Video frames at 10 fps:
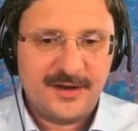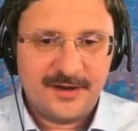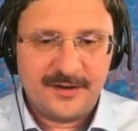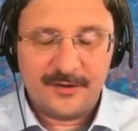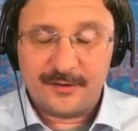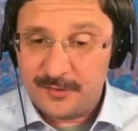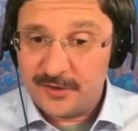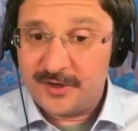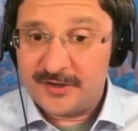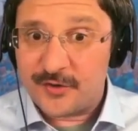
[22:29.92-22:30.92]
you
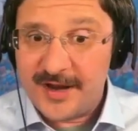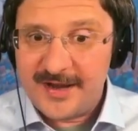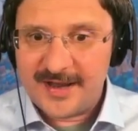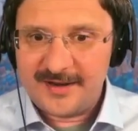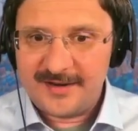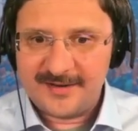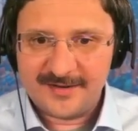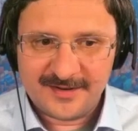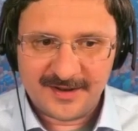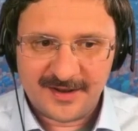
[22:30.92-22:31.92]
compute its gradient,
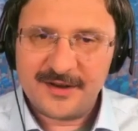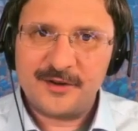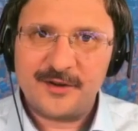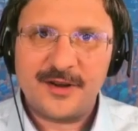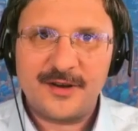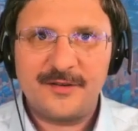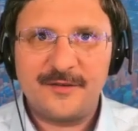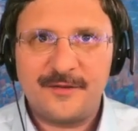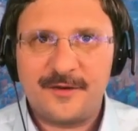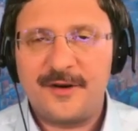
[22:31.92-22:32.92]
and you're looking
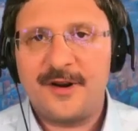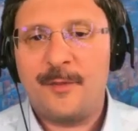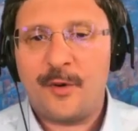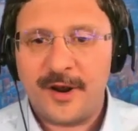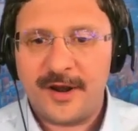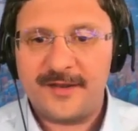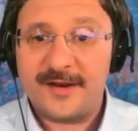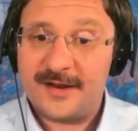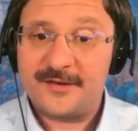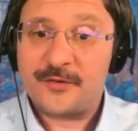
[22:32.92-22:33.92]
for a point that
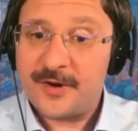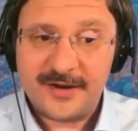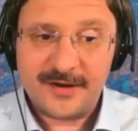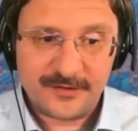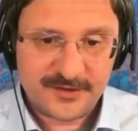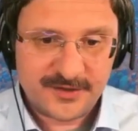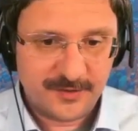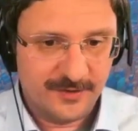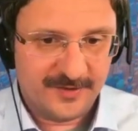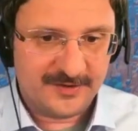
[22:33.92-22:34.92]
has a gradient of
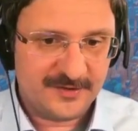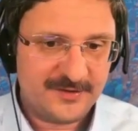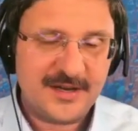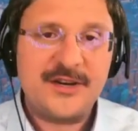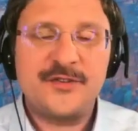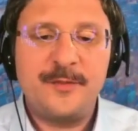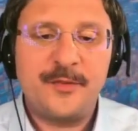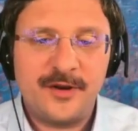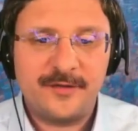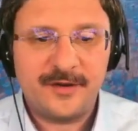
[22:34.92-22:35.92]
0. That's the stationary
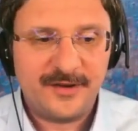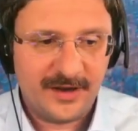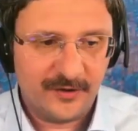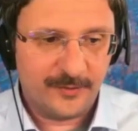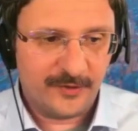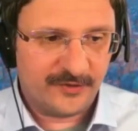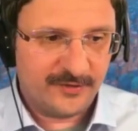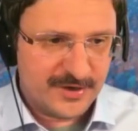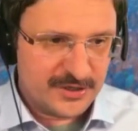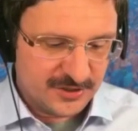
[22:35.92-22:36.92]
point of the Taylor
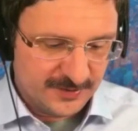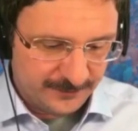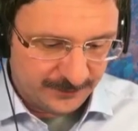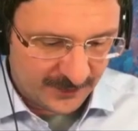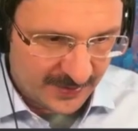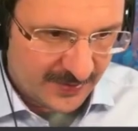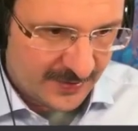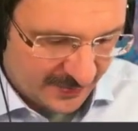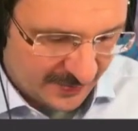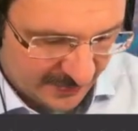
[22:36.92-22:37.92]
approximation.
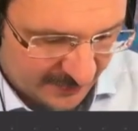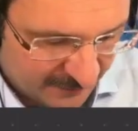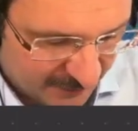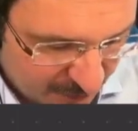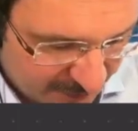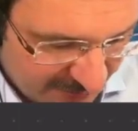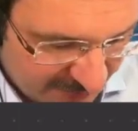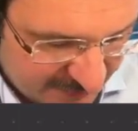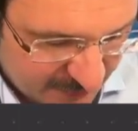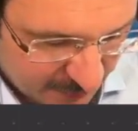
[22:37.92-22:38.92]
And if you do
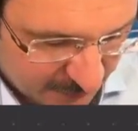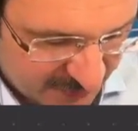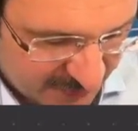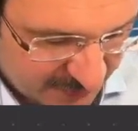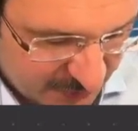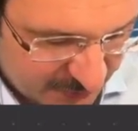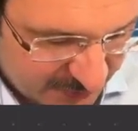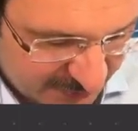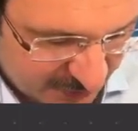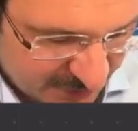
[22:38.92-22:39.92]
that, you obtain
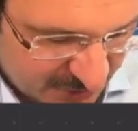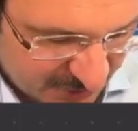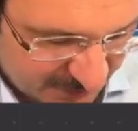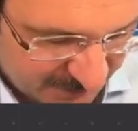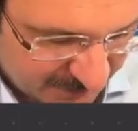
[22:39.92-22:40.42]
Newton's equation